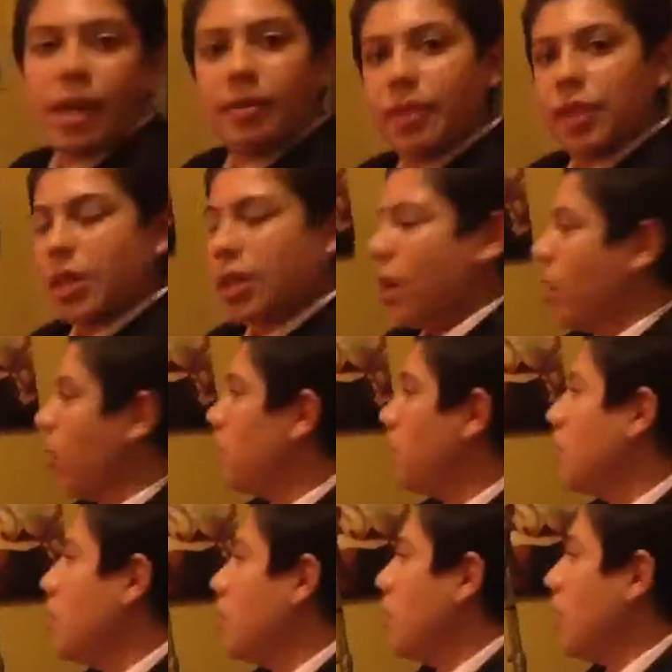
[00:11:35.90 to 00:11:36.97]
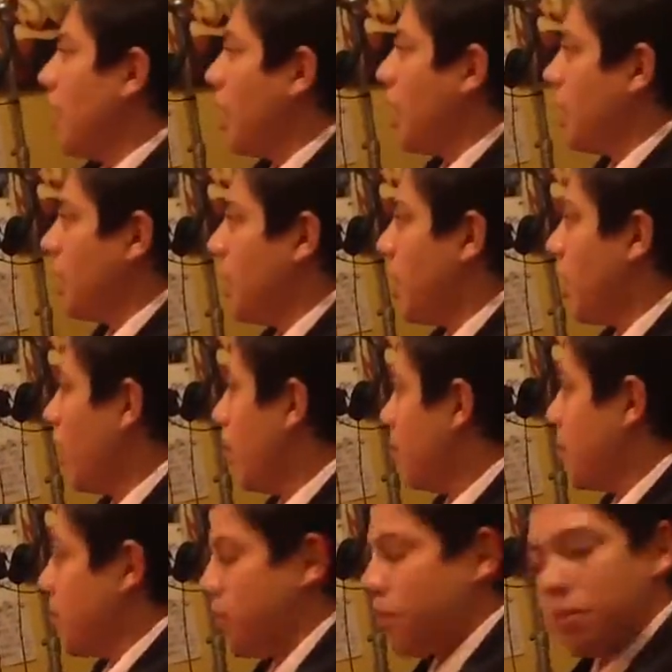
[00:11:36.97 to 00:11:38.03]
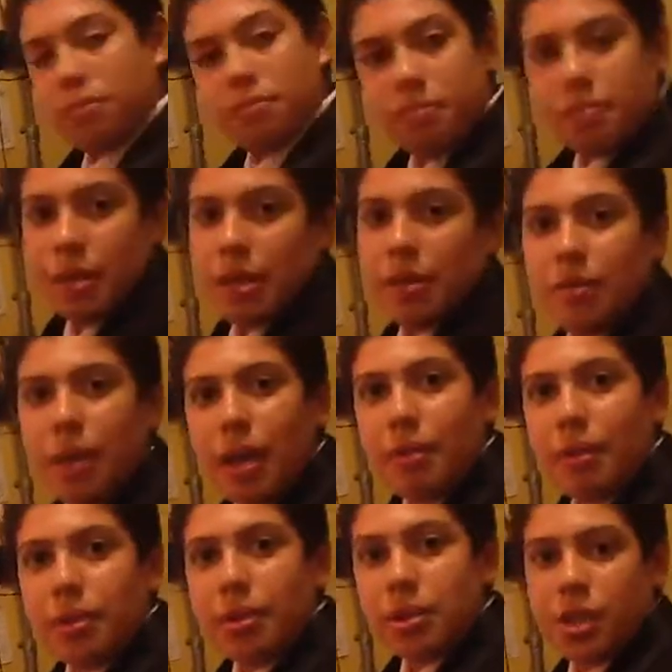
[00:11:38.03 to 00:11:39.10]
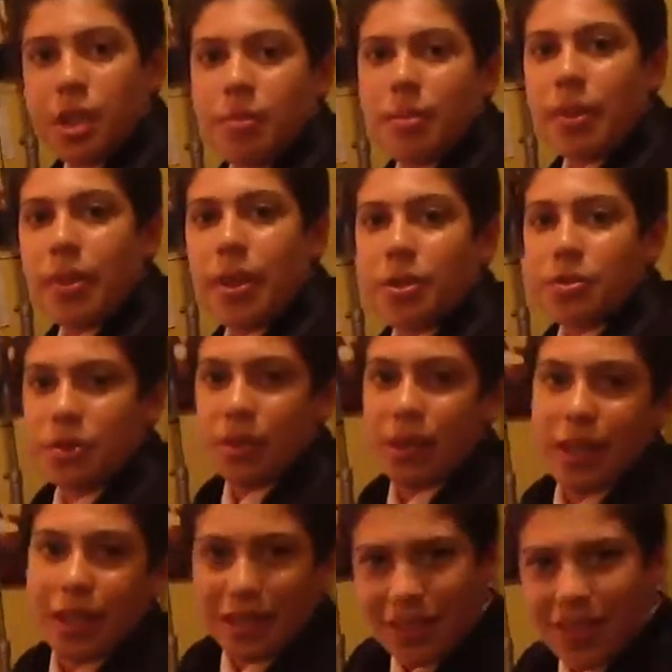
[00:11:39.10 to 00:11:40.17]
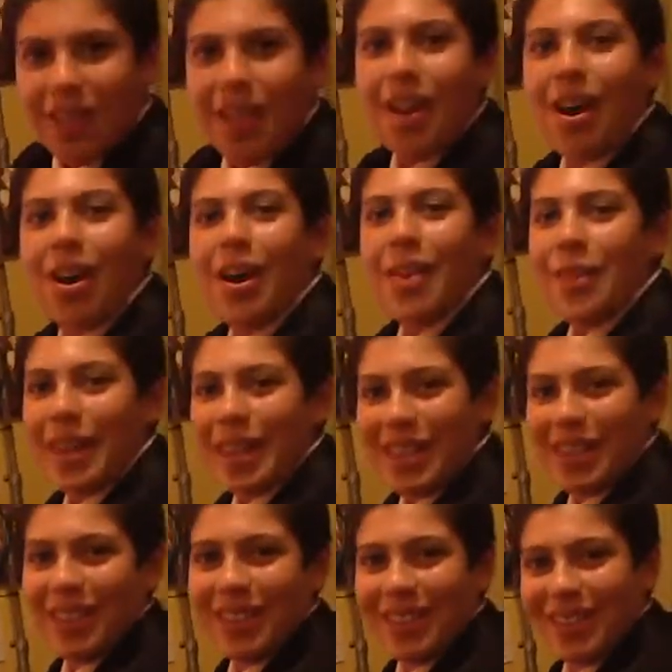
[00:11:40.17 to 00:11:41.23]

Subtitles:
a video and just be able to share my thoughts with you guys. Alright, thank you.